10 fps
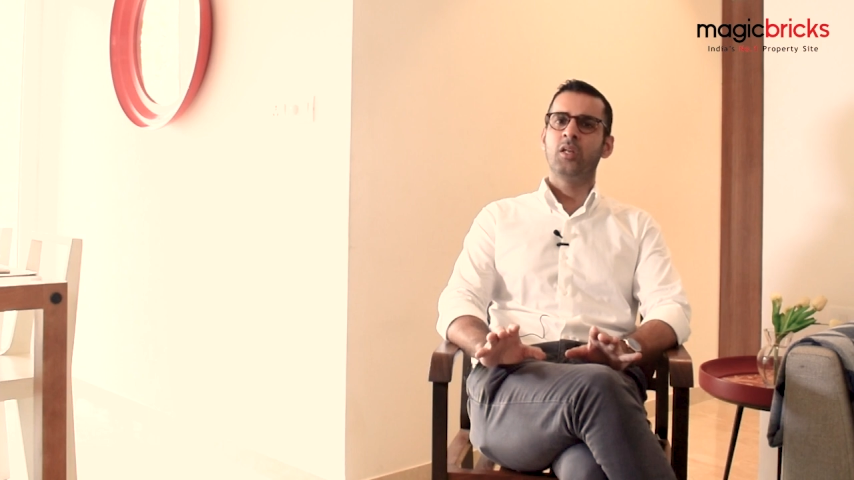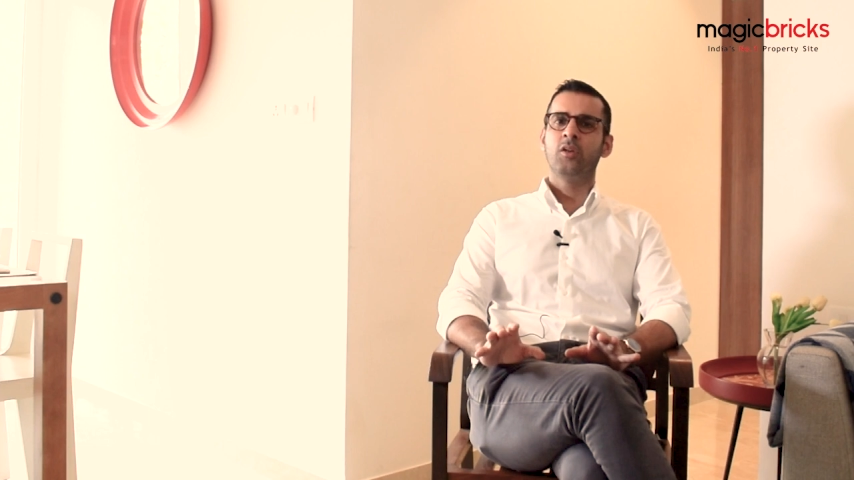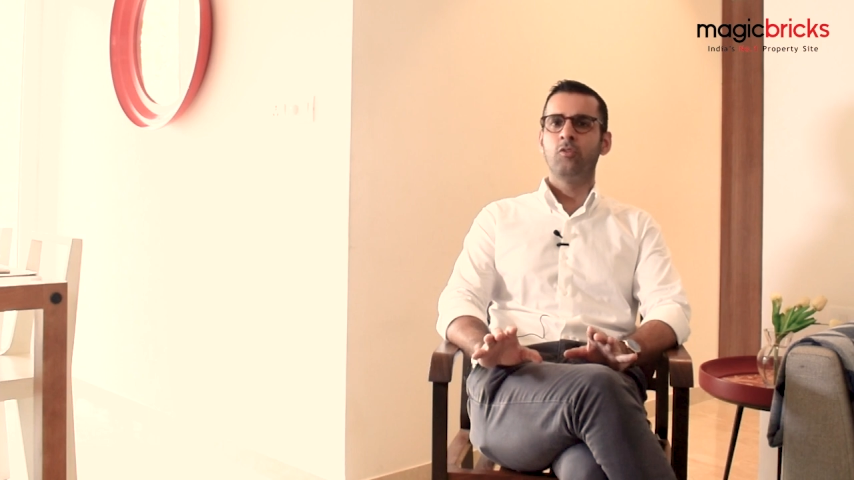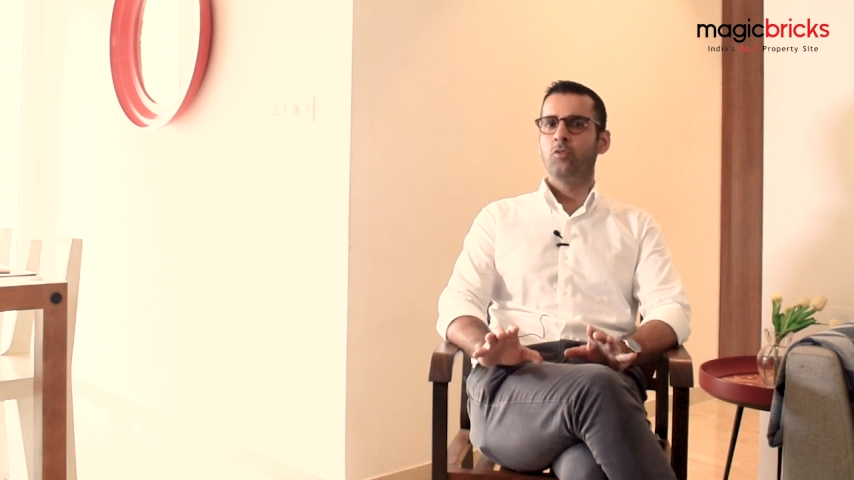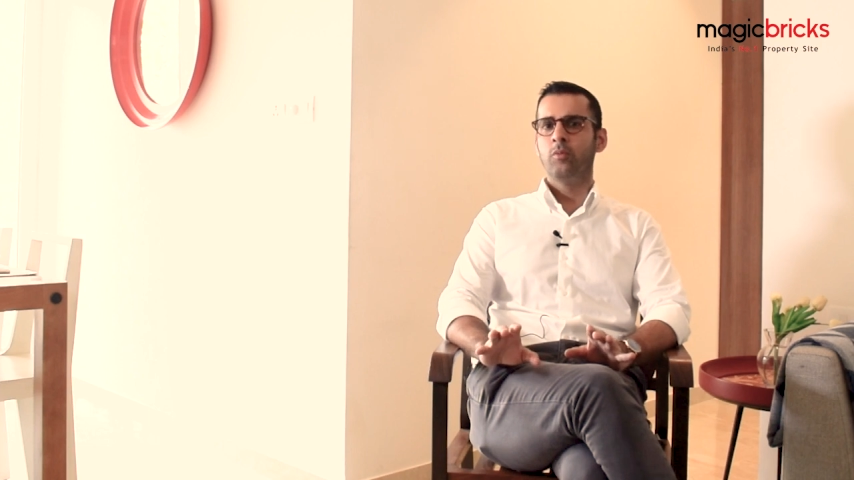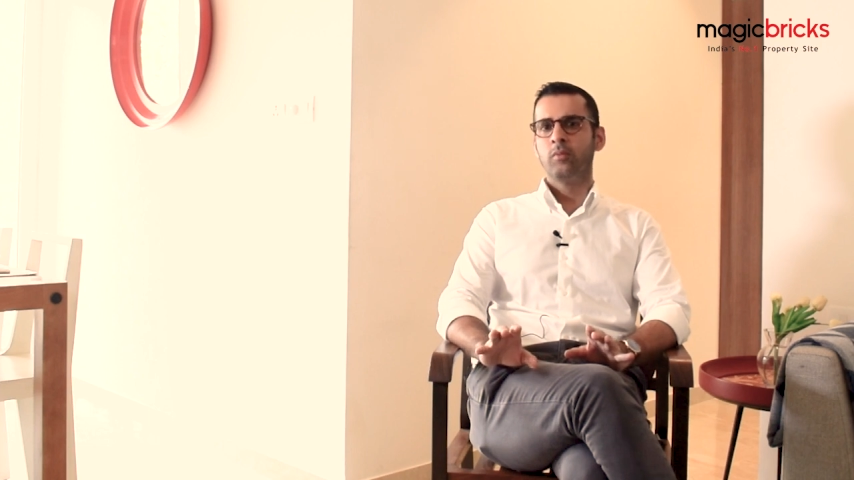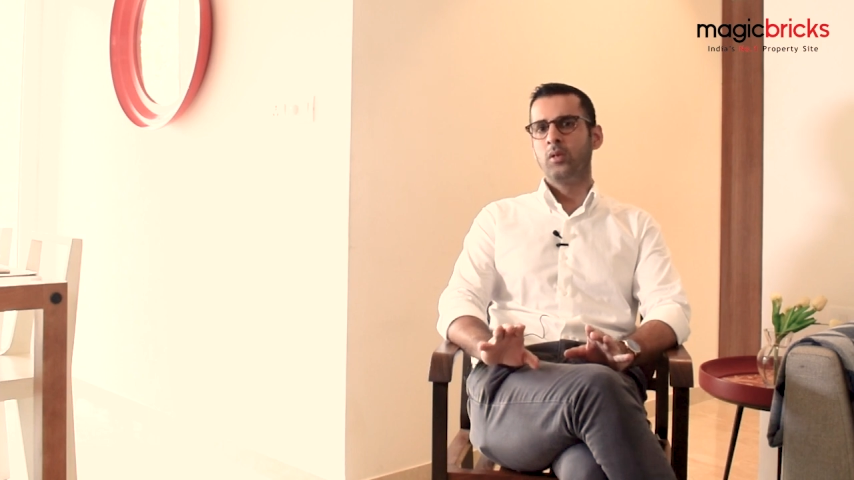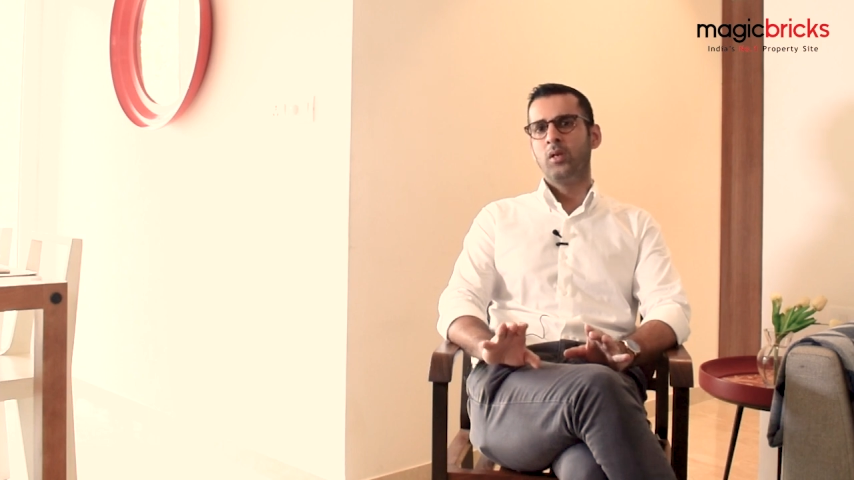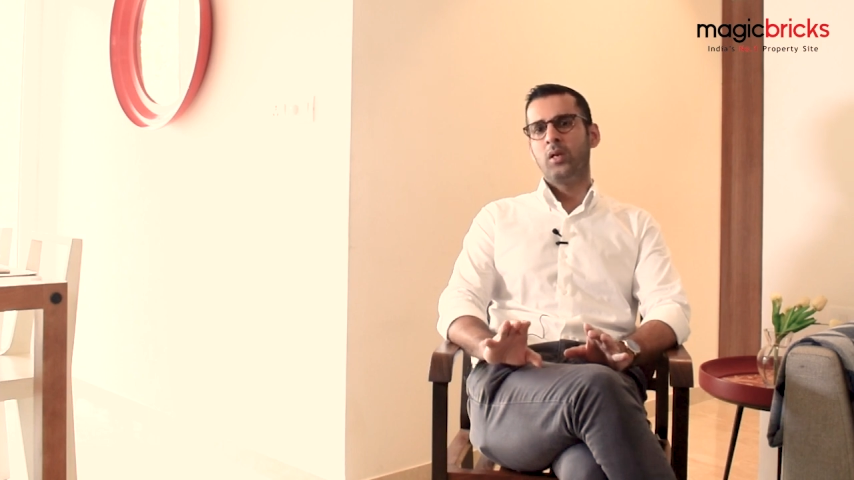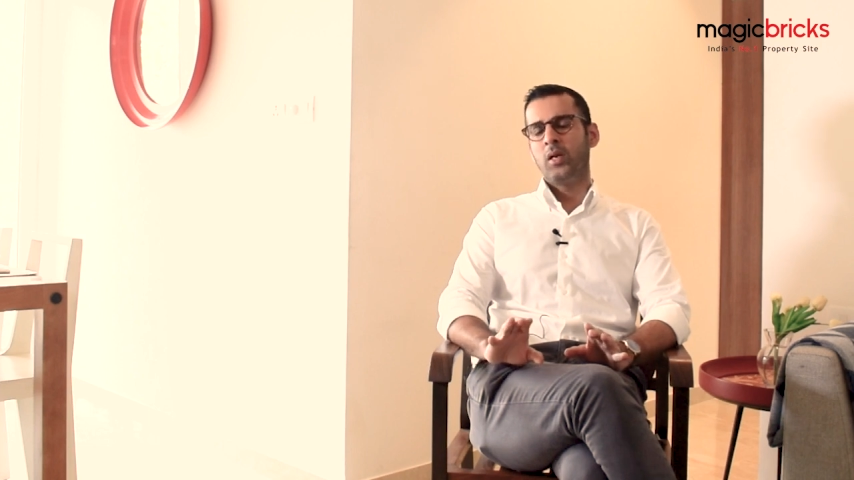10 room
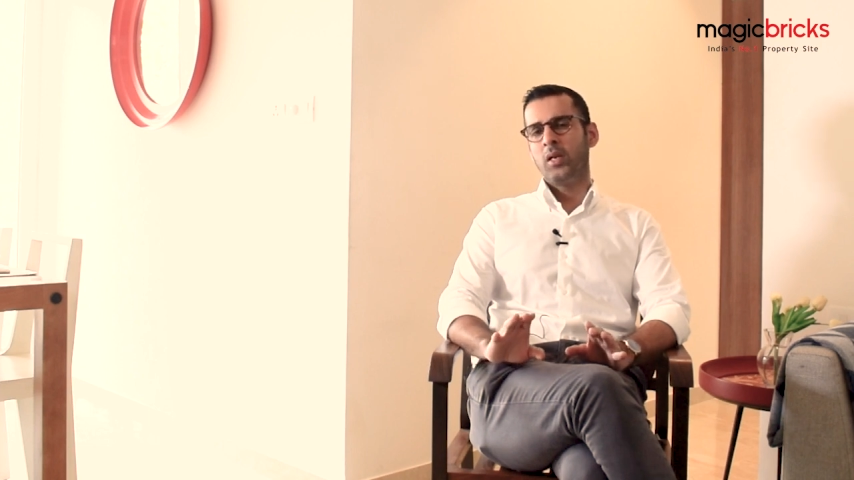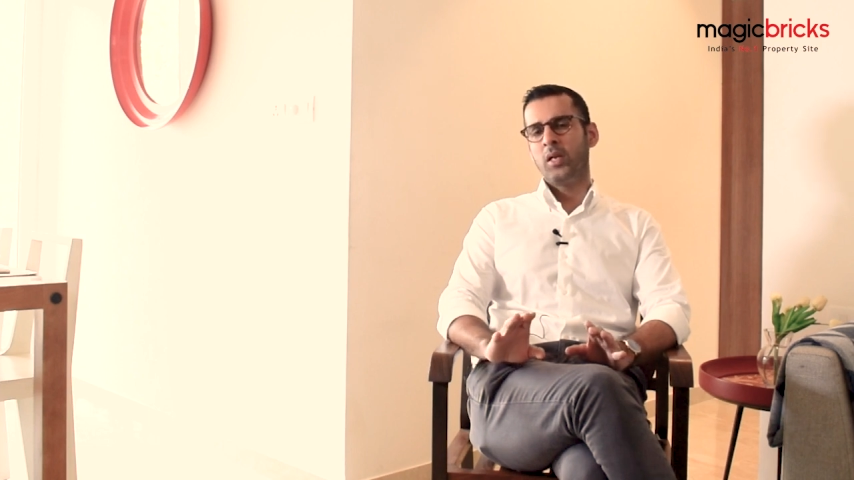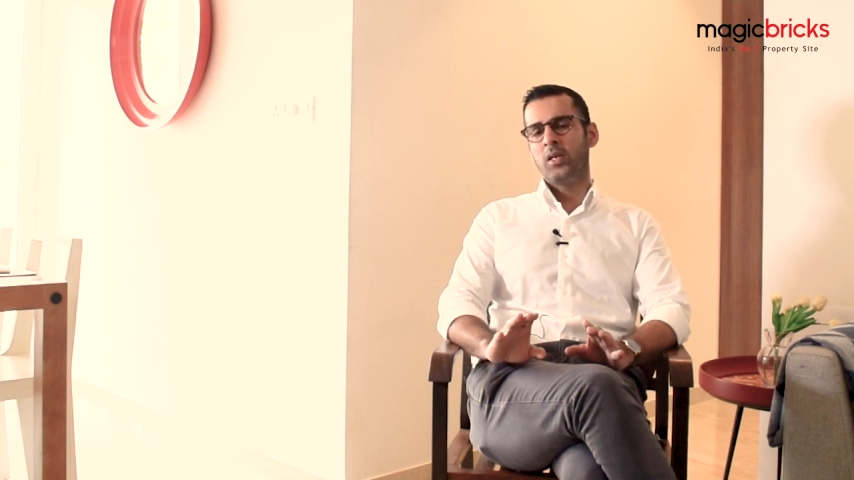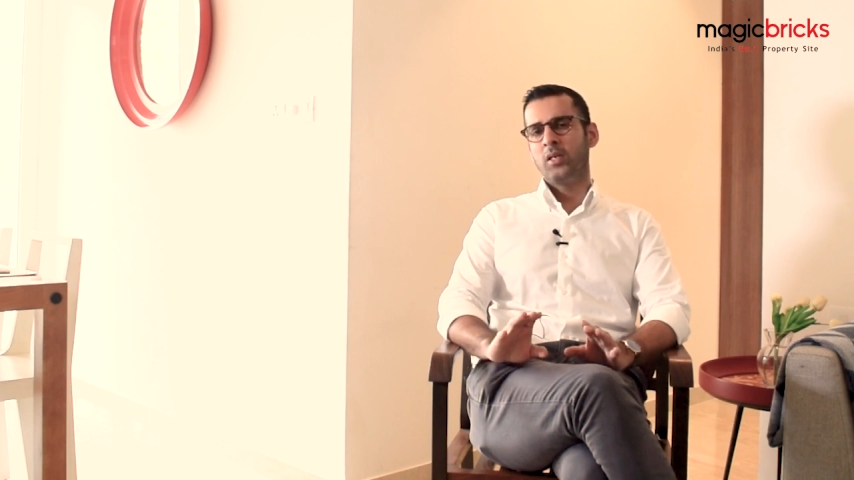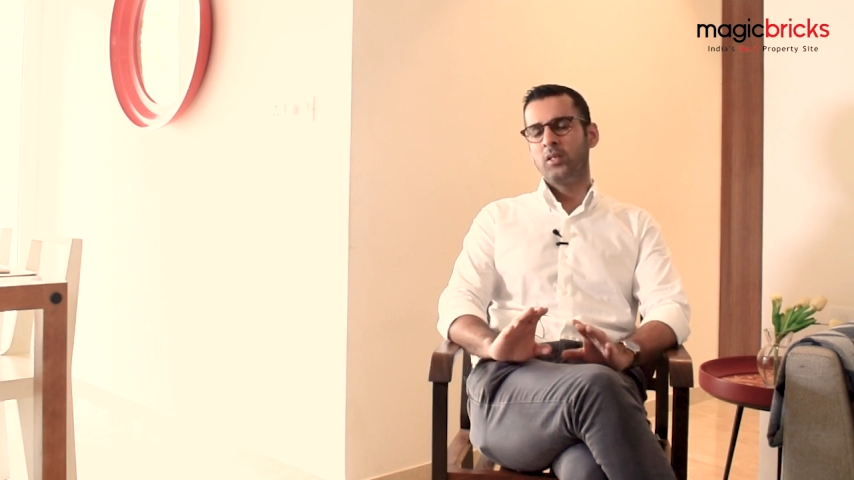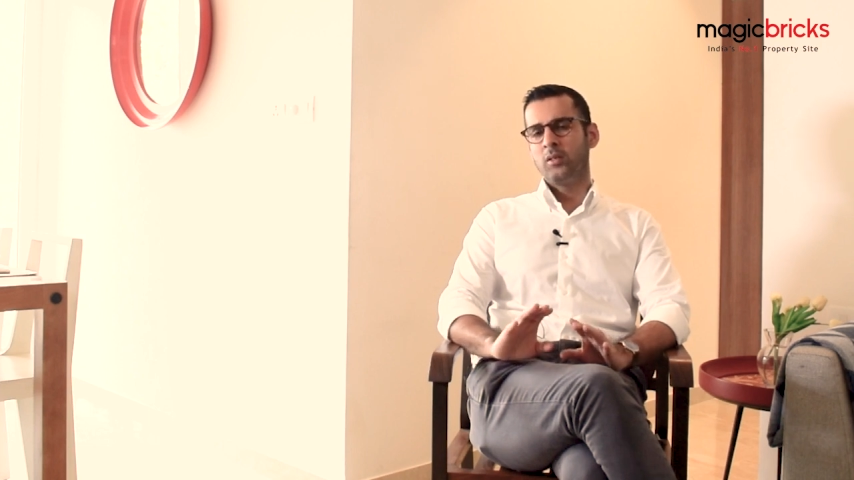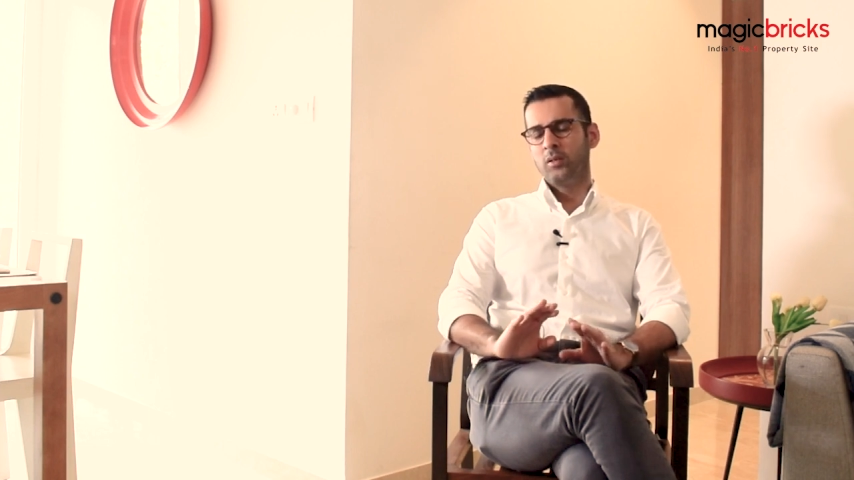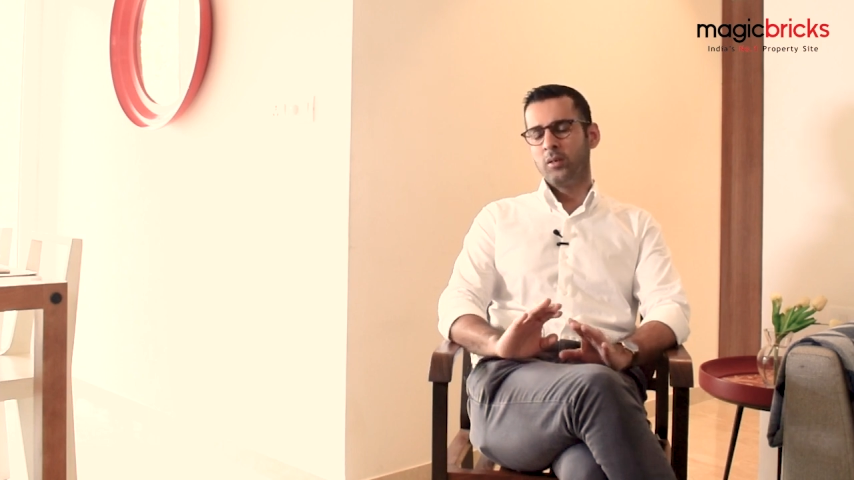and I can